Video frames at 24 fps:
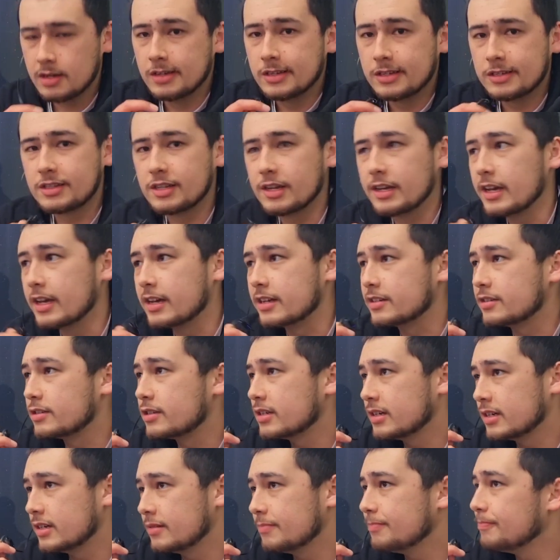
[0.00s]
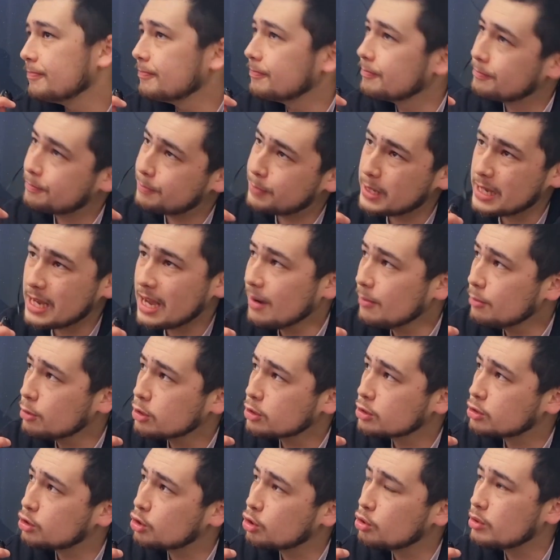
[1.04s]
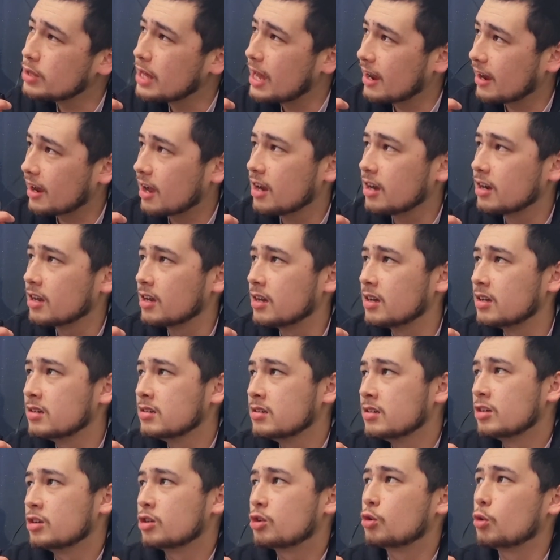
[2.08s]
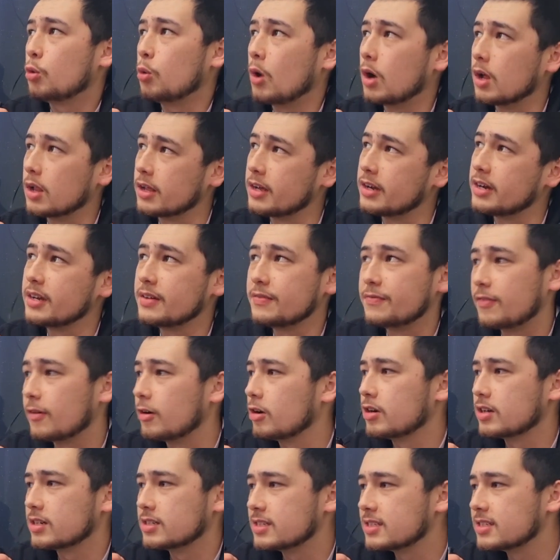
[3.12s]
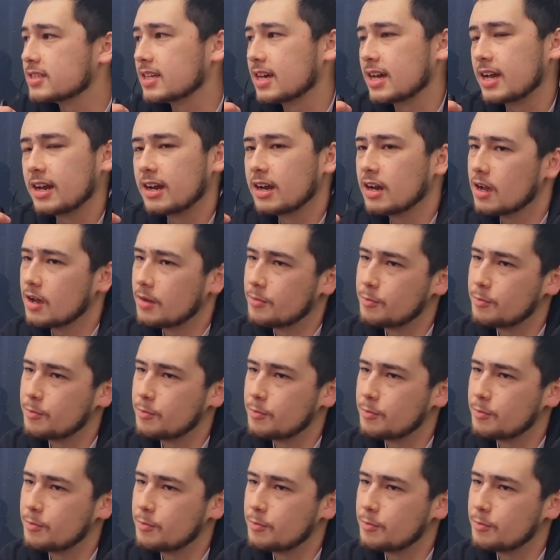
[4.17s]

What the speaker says: So yeah, to be able to do that kind of quality focused thing,